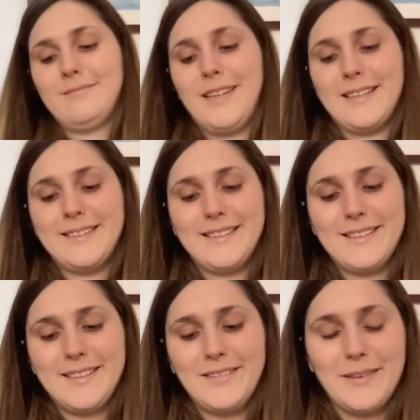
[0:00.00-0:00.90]
Yes,
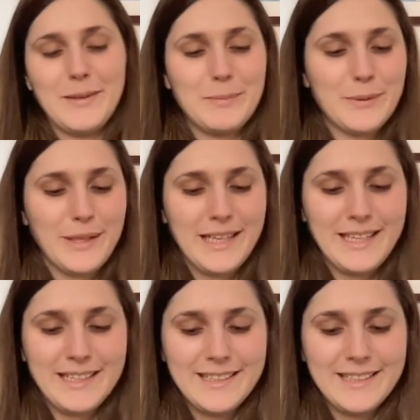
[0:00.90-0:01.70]
very pretty.